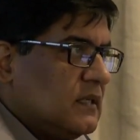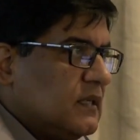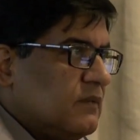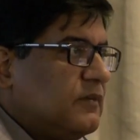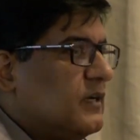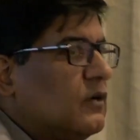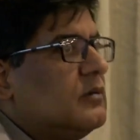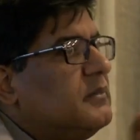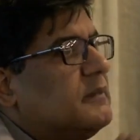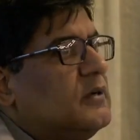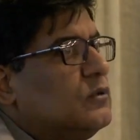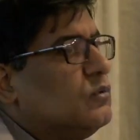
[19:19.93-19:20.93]
we will not be
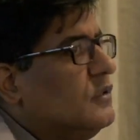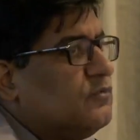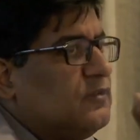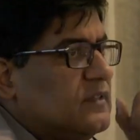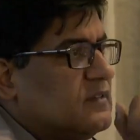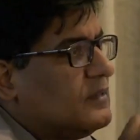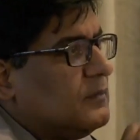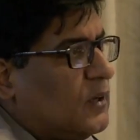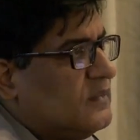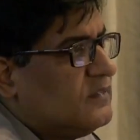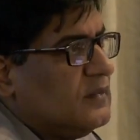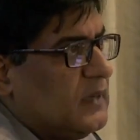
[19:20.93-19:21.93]
able to influence the
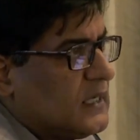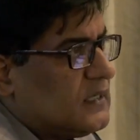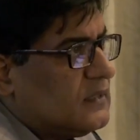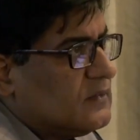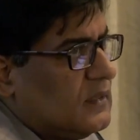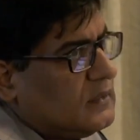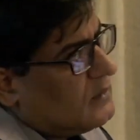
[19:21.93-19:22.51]
policymakers.